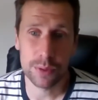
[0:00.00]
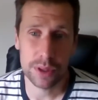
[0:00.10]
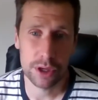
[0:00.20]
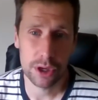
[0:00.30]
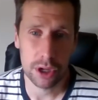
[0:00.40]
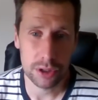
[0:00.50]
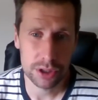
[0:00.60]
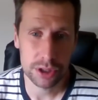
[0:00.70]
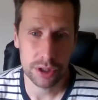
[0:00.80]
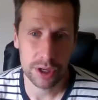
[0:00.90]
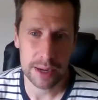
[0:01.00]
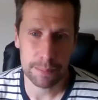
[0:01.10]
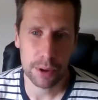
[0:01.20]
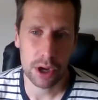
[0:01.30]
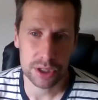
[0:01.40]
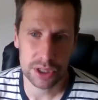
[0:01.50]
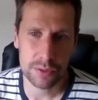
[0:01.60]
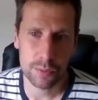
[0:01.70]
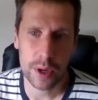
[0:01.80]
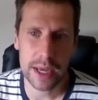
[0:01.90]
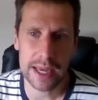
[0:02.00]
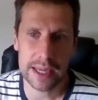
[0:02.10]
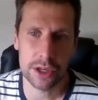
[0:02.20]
with the culture in a positive way,